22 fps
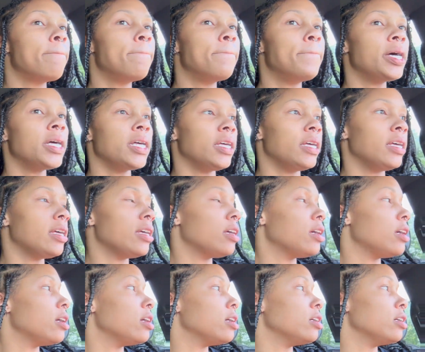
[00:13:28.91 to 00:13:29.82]
But
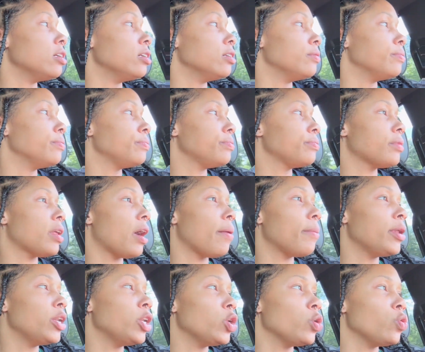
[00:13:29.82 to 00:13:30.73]
um,
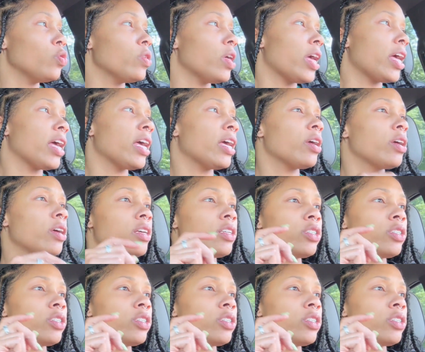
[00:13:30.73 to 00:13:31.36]
I'm gonna do that